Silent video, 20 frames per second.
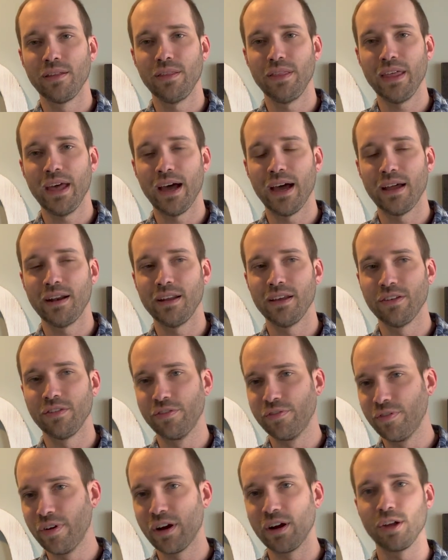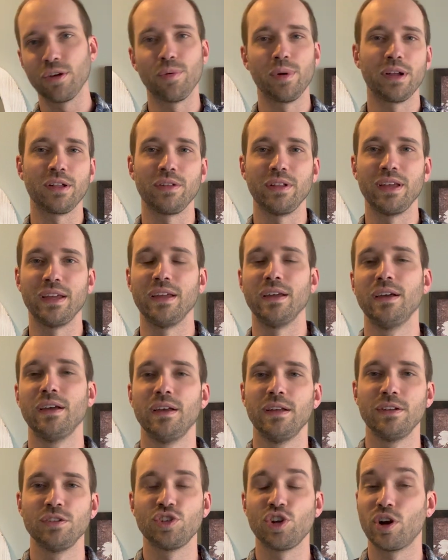that is very quickly
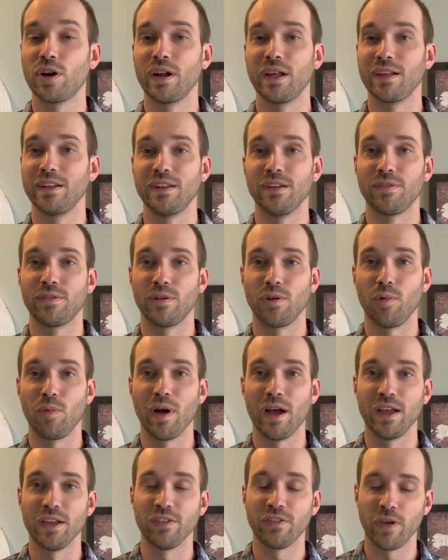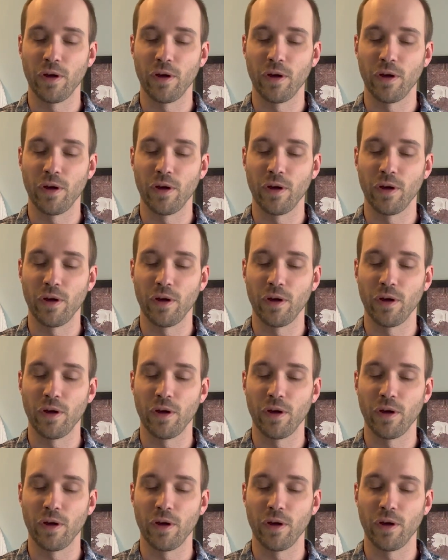turning a different way.